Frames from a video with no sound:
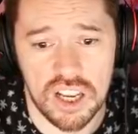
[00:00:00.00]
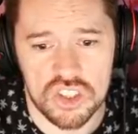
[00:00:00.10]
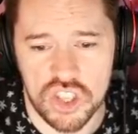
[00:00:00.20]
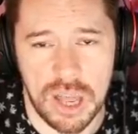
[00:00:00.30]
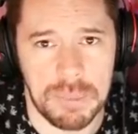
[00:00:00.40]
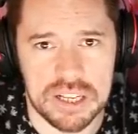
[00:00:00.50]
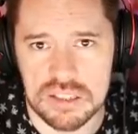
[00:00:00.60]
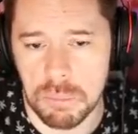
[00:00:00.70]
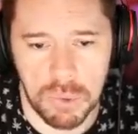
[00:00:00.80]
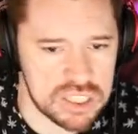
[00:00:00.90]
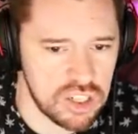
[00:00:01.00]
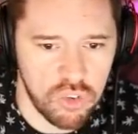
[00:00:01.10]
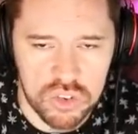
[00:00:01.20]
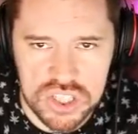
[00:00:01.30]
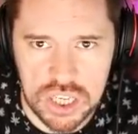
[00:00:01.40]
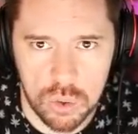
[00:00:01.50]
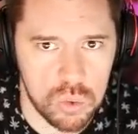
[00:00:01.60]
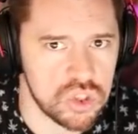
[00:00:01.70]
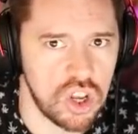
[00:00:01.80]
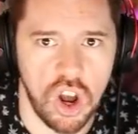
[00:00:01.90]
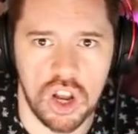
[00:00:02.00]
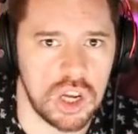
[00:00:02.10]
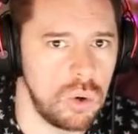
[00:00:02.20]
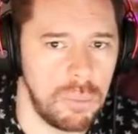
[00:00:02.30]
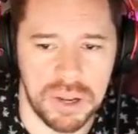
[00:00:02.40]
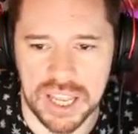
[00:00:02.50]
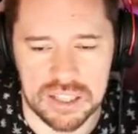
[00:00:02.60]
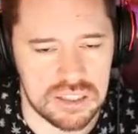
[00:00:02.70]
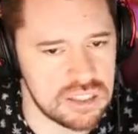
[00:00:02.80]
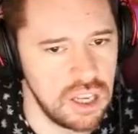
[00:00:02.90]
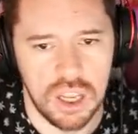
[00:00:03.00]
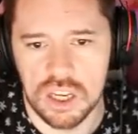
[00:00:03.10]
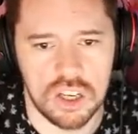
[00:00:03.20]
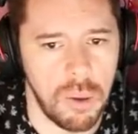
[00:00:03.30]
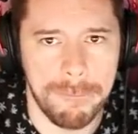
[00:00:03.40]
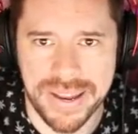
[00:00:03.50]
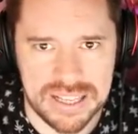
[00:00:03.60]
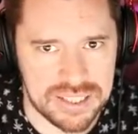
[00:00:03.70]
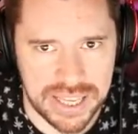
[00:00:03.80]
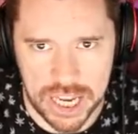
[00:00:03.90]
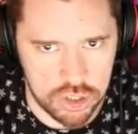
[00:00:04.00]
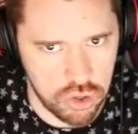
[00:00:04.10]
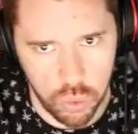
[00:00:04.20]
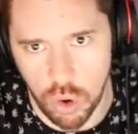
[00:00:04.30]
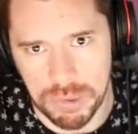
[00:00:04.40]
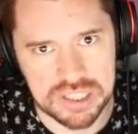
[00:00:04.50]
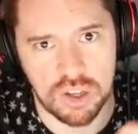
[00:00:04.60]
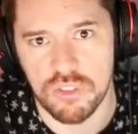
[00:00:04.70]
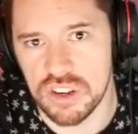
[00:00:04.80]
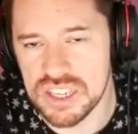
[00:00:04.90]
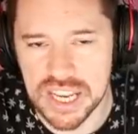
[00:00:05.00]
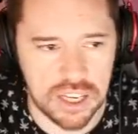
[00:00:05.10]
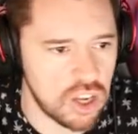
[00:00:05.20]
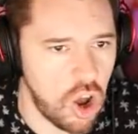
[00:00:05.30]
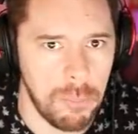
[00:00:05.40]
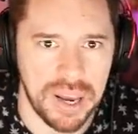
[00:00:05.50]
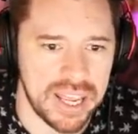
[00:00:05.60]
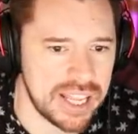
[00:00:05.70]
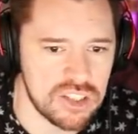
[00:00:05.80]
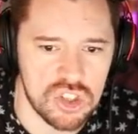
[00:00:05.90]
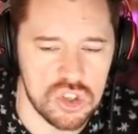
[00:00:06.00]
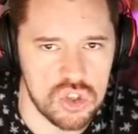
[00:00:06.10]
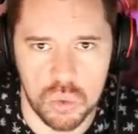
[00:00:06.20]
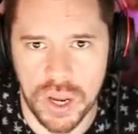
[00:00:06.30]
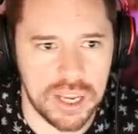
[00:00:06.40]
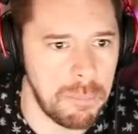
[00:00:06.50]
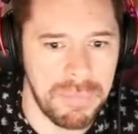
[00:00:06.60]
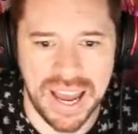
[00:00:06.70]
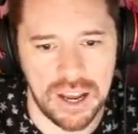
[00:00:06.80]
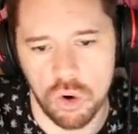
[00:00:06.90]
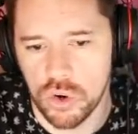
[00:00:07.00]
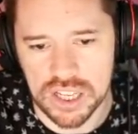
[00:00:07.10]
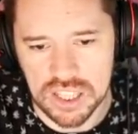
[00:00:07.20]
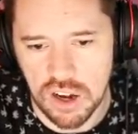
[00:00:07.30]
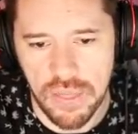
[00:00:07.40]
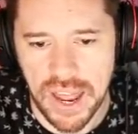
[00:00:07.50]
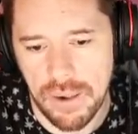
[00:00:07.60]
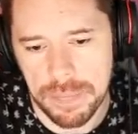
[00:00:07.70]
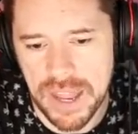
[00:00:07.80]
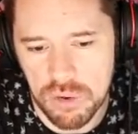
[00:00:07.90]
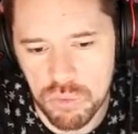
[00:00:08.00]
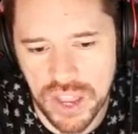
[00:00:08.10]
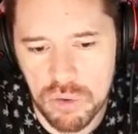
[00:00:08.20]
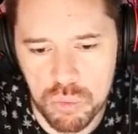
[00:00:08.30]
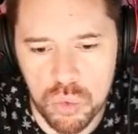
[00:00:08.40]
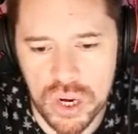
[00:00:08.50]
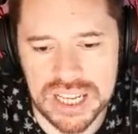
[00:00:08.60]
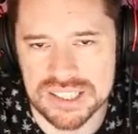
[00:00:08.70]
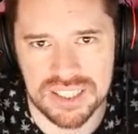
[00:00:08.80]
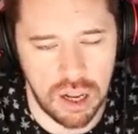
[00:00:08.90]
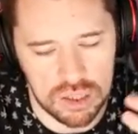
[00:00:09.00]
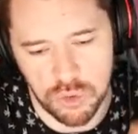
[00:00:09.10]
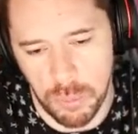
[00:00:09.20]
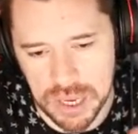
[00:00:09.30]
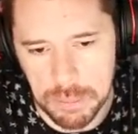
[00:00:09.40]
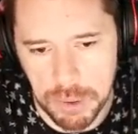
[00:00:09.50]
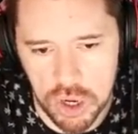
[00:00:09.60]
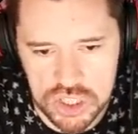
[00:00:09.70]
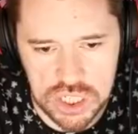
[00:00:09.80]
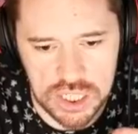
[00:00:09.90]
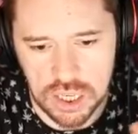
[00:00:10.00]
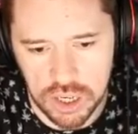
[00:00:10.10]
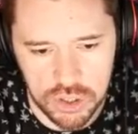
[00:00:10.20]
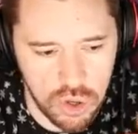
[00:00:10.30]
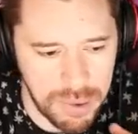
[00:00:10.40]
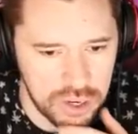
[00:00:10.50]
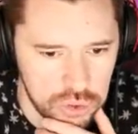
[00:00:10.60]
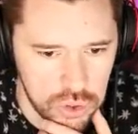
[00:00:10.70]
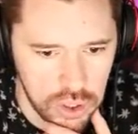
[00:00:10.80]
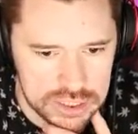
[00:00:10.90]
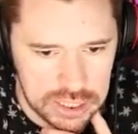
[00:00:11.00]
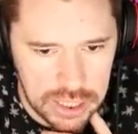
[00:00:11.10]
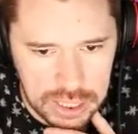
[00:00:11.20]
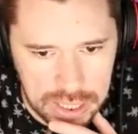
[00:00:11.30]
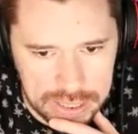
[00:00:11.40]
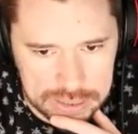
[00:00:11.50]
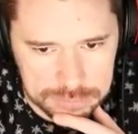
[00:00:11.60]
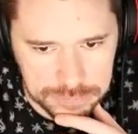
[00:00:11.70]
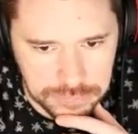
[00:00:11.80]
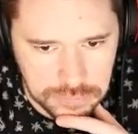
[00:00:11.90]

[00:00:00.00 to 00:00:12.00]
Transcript: So that means myself and Skills can't go up against, you know, Bates and Castro, or myself and Nick can't play against Zwei and Matt or anything like that. That really sucks for me personally. I don't know about you guys. And